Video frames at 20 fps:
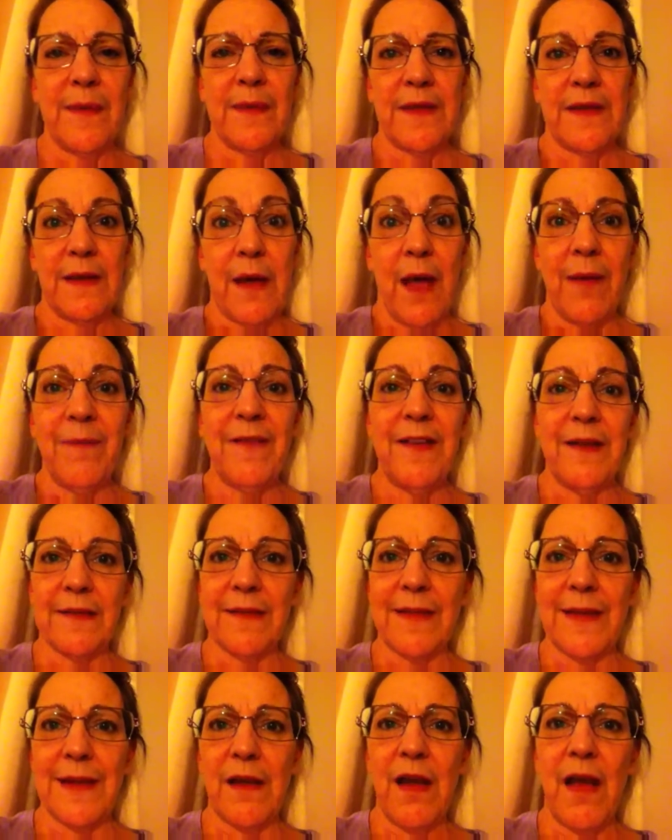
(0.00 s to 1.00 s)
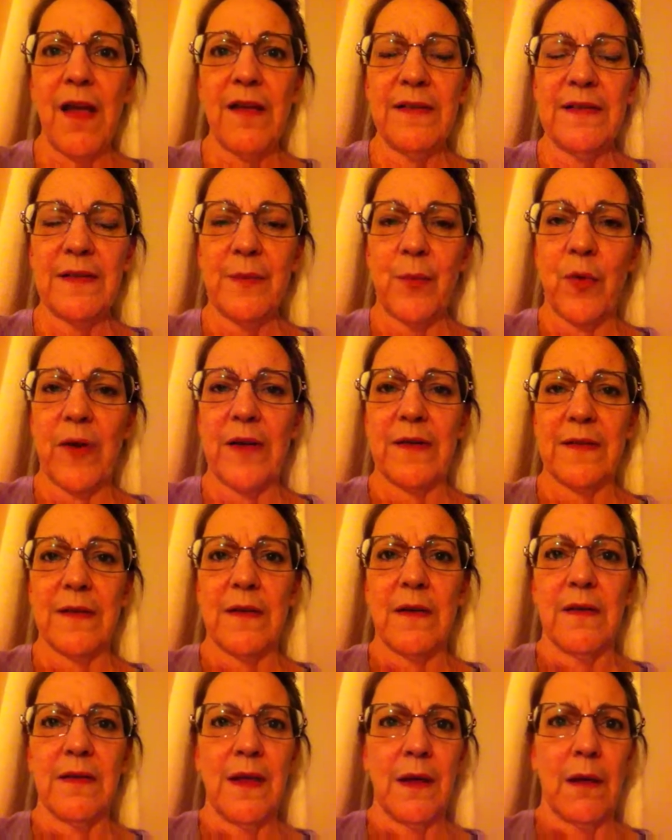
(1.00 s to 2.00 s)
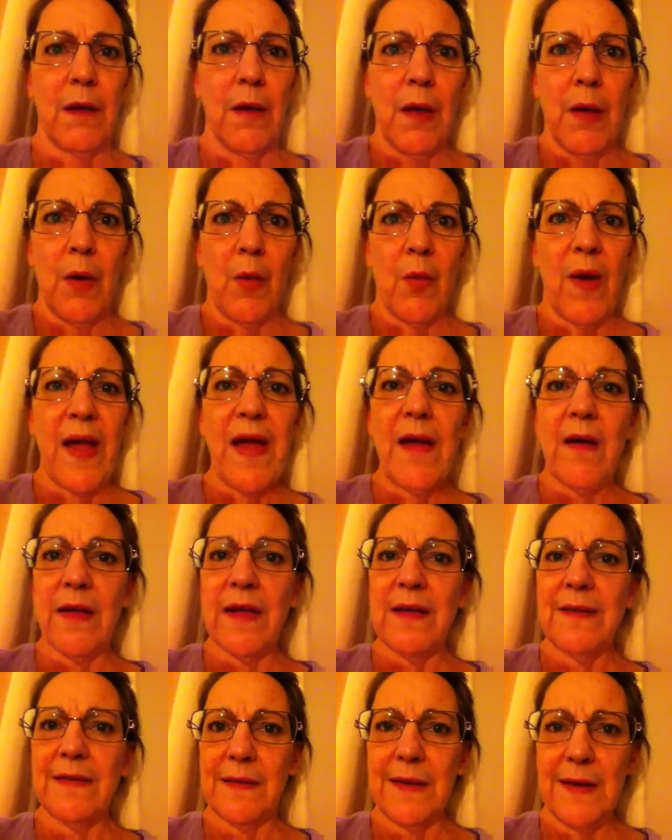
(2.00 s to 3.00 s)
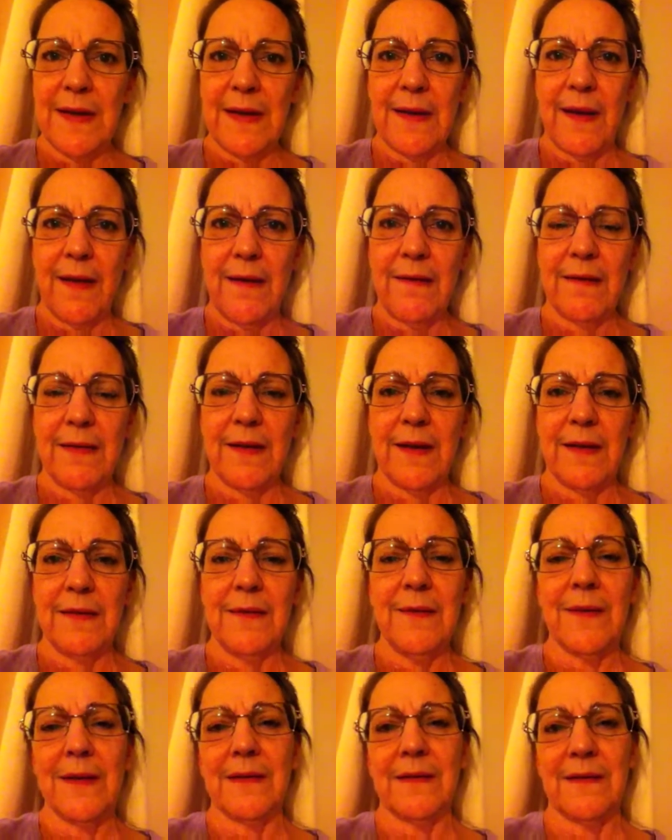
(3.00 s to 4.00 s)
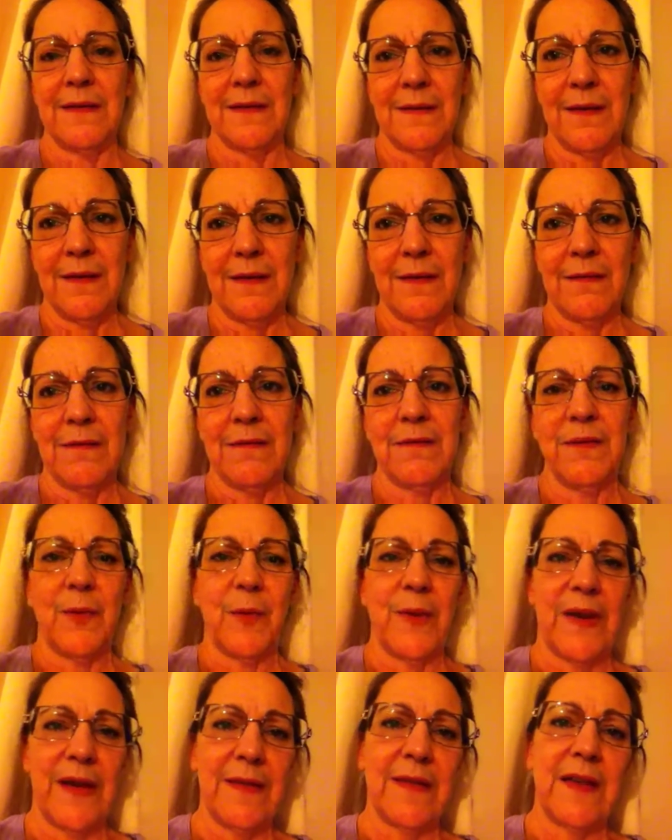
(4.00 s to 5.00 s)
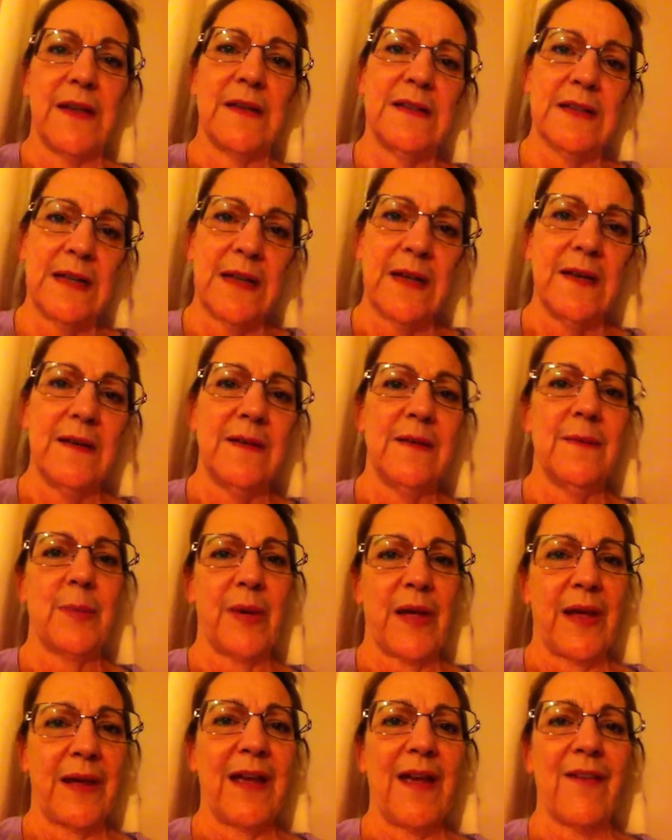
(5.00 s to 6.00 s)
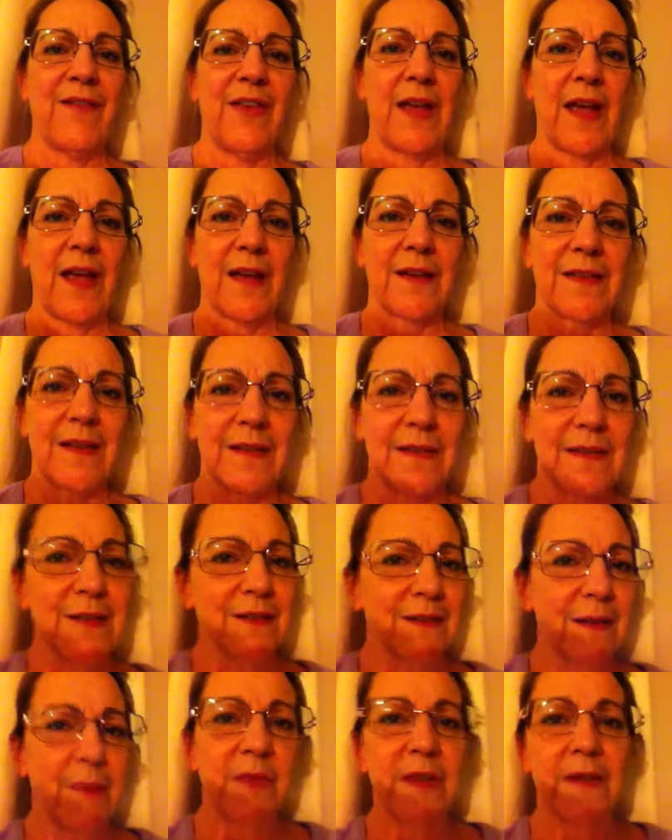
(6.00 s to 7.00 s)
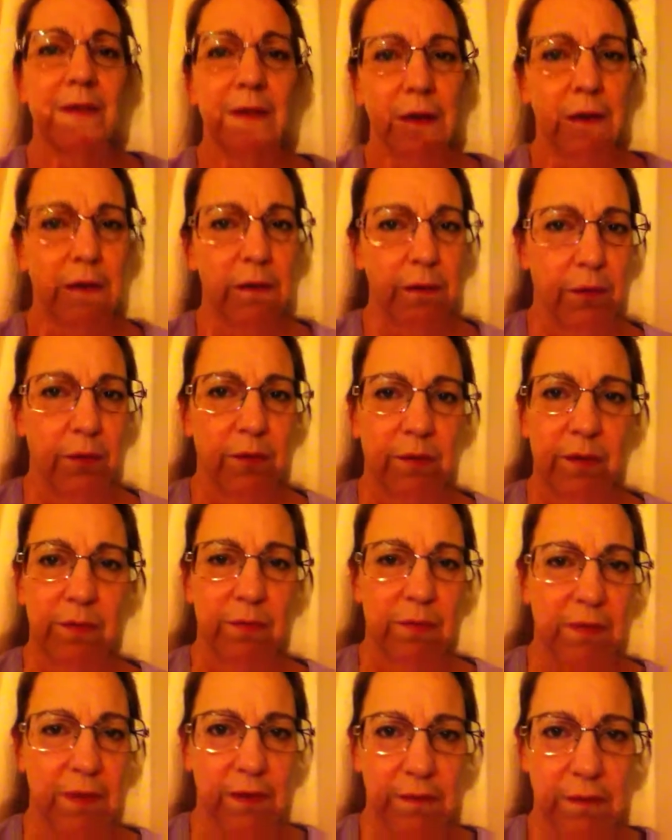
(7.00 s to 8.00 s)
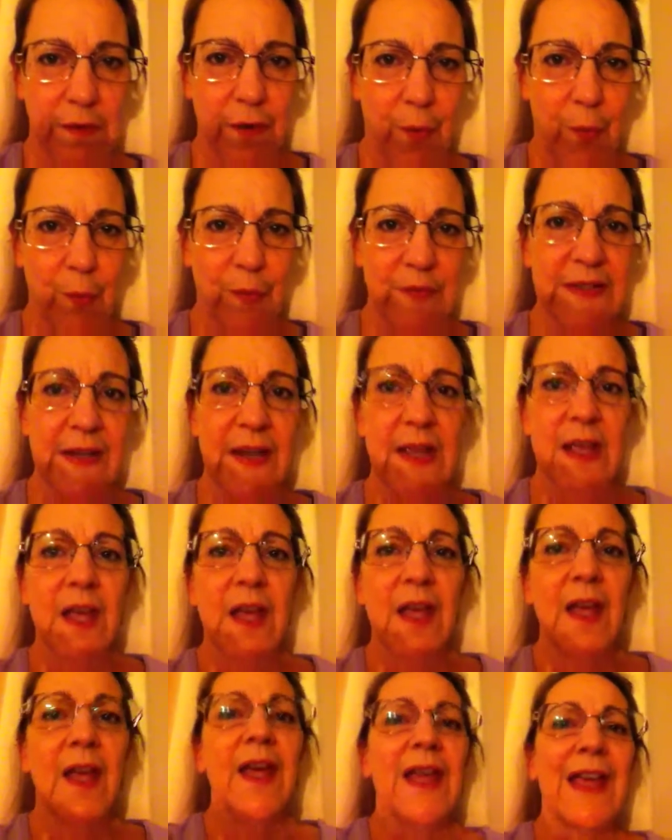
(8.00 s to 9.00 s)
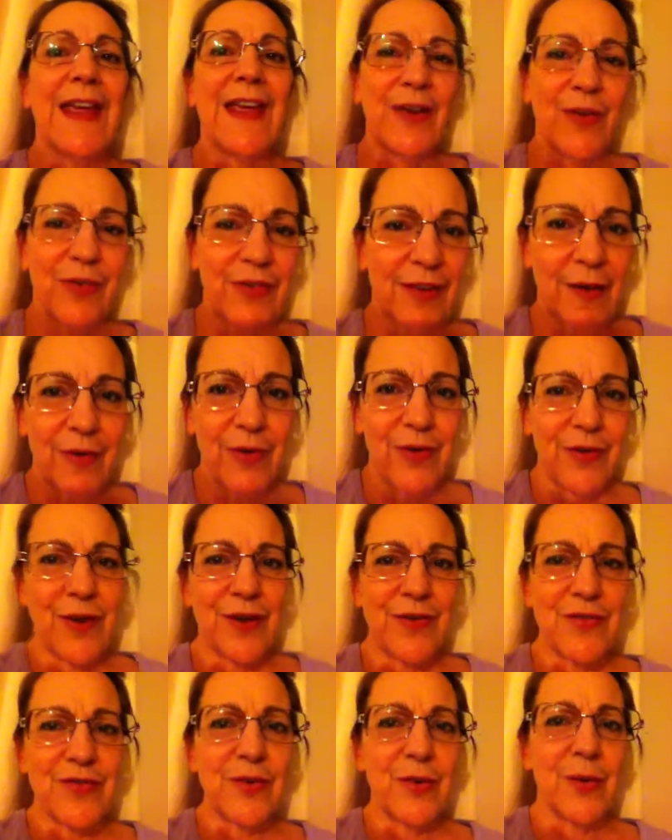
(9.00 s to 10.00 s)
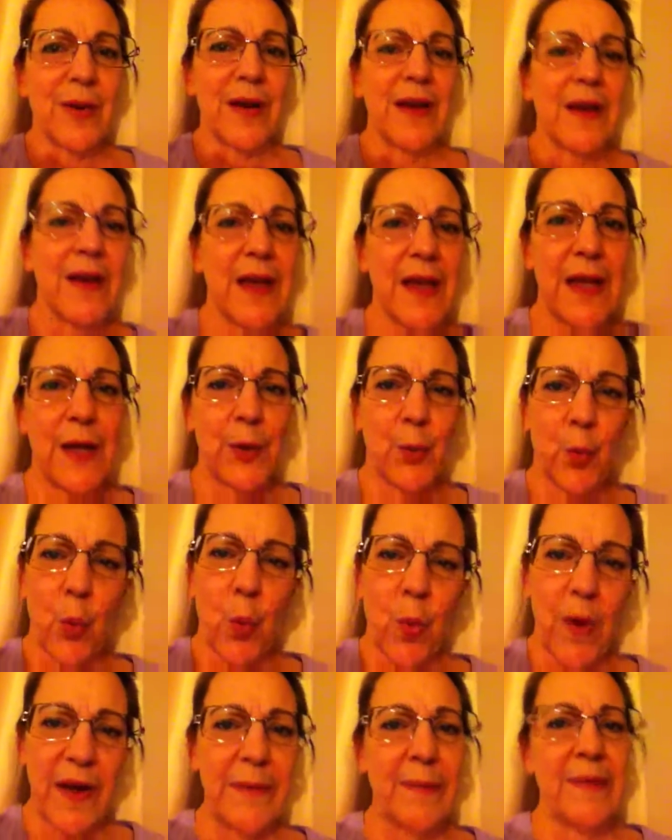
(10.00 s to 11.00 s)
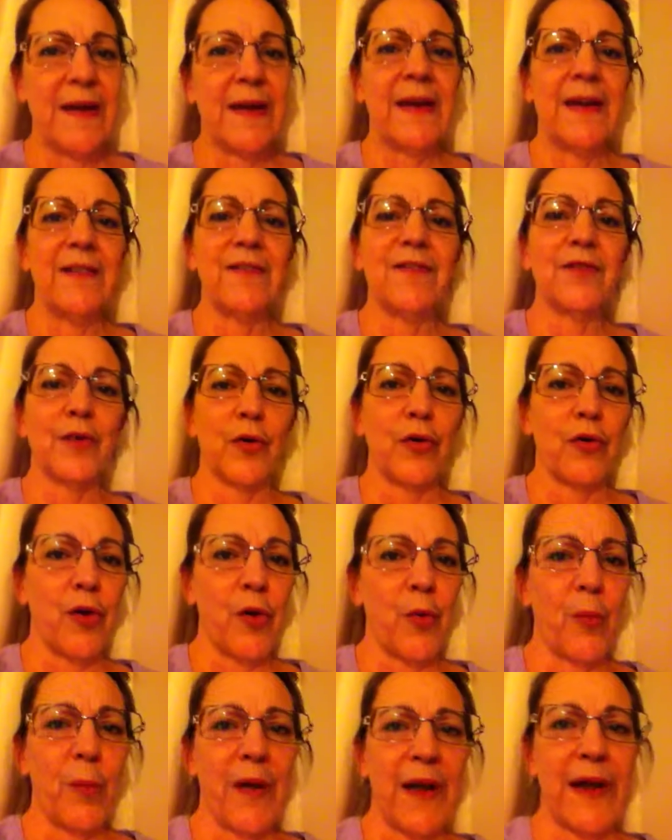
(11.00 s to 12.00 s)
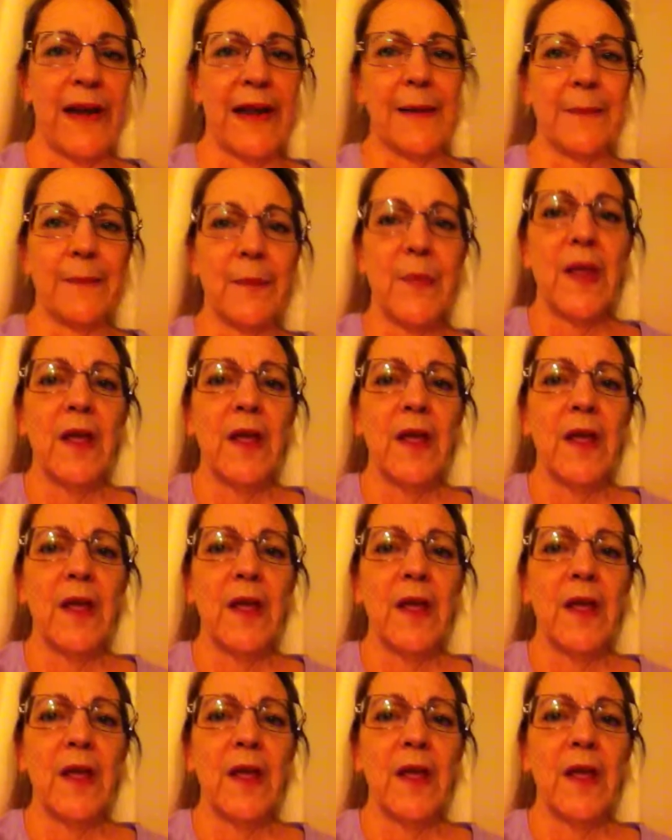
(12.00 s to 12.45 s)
the obviously custom ones, and you think, wow, that's neat. How did they do it? And you know the way they did it is by having access to something that you just really don't. Here's how you can do it in 1 minute for no money.